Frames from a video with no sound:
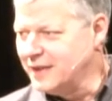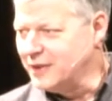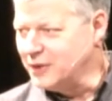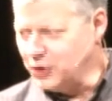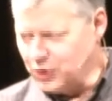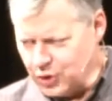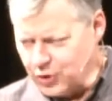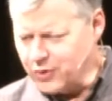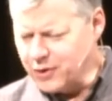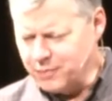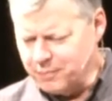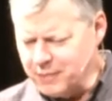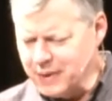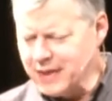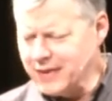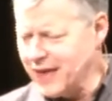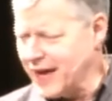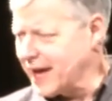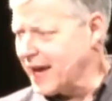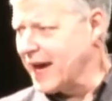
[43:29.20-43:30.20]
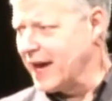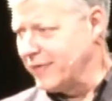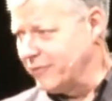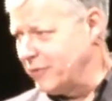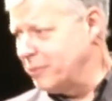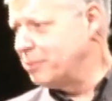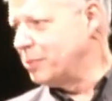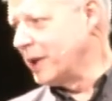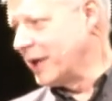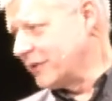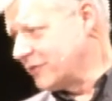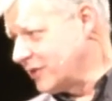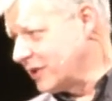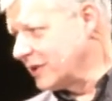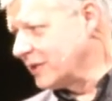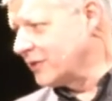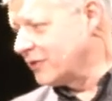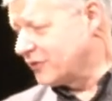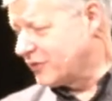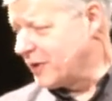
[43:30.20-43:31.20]
You can be that kind of a
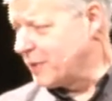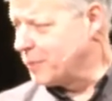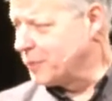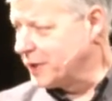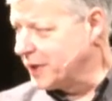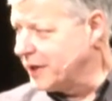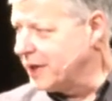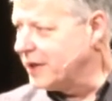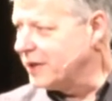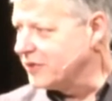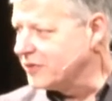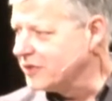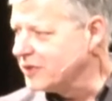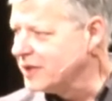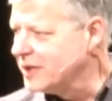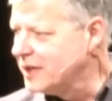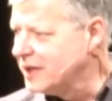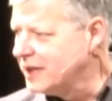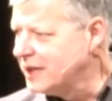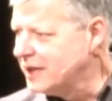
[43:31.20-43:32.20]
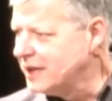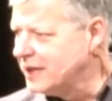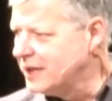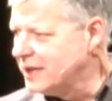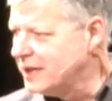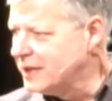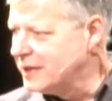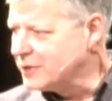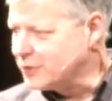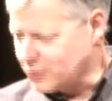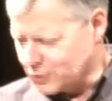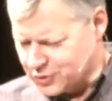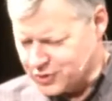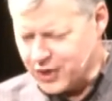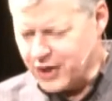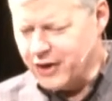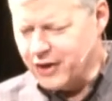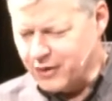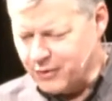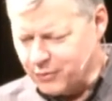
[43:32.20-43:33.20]
blessing to someone else. So
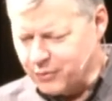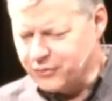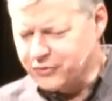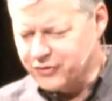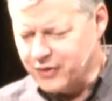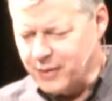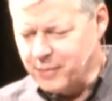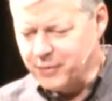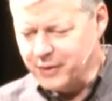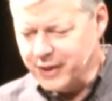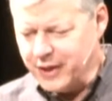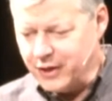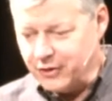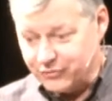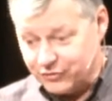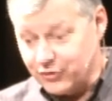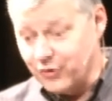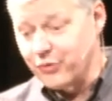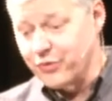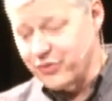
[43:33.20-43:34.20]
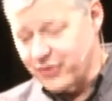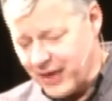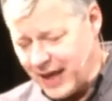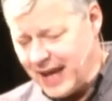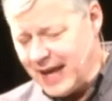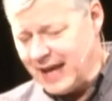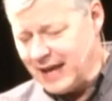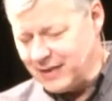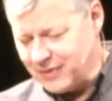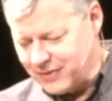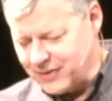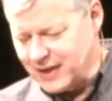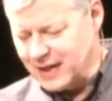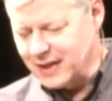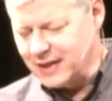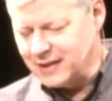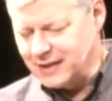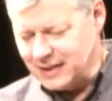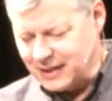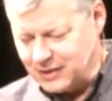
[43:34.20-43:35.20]
share it with someone else. So they
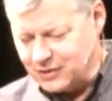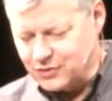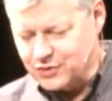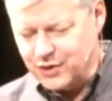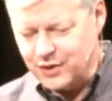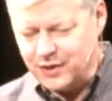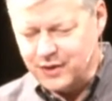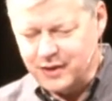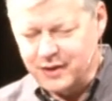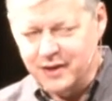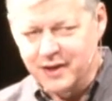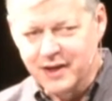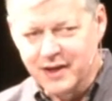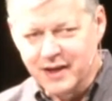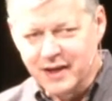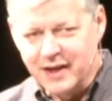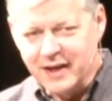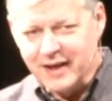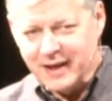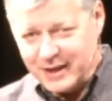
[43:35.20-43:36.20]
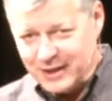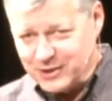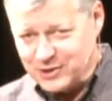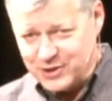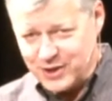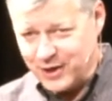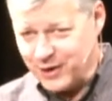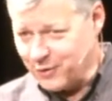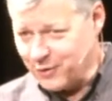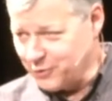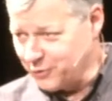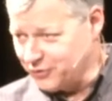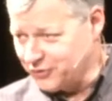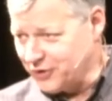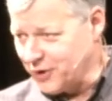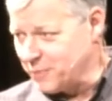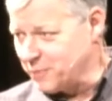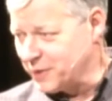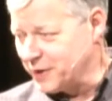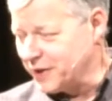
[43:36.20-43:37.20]
then, in turn, can share it with
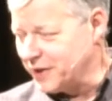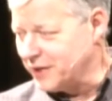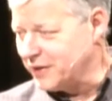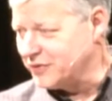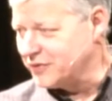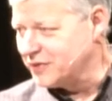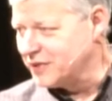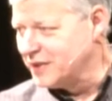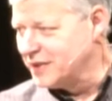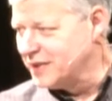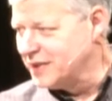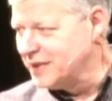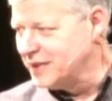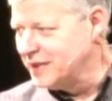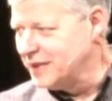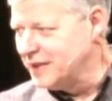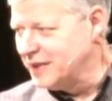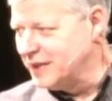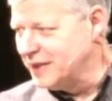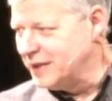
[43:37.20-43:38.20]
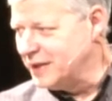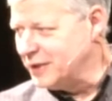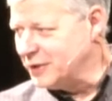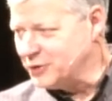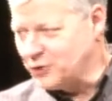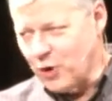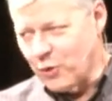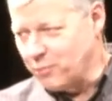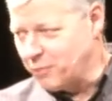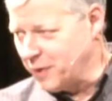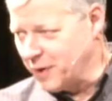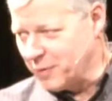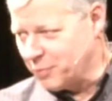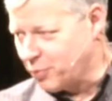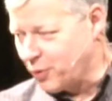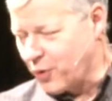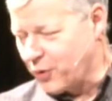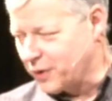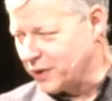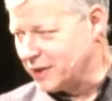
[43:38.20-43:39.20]
someone else. Don't be a
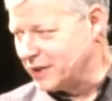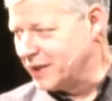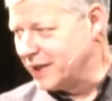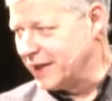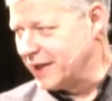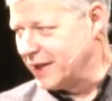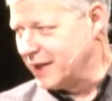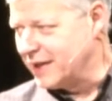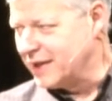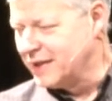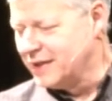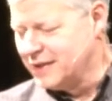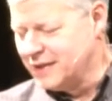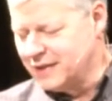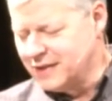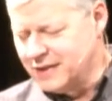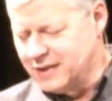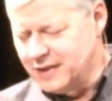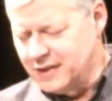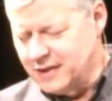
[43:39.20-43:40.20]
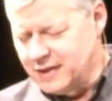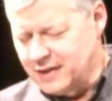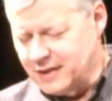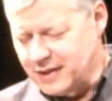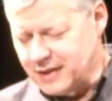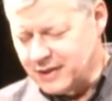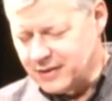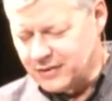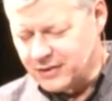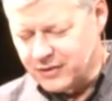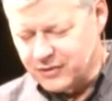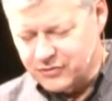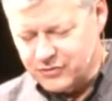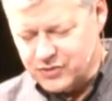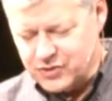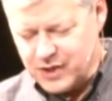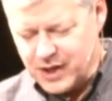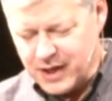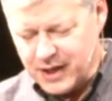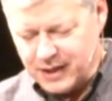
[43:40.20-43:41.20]
broken link in this
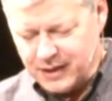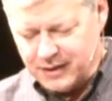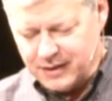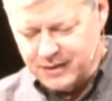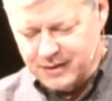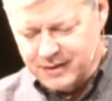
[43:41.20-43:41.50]
chain.